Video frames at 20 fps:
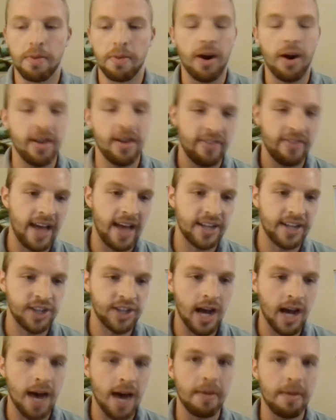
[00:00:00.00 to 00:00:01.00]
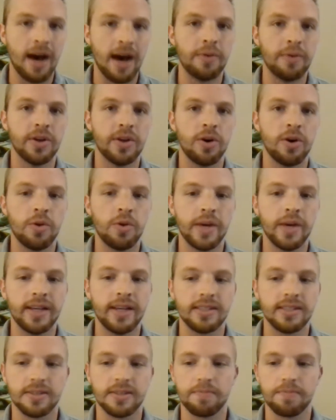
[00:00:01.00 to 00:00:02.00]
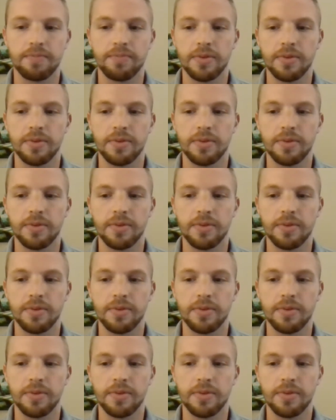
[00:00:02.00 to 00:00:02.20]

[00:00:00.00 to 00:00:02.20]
part of that job, I would always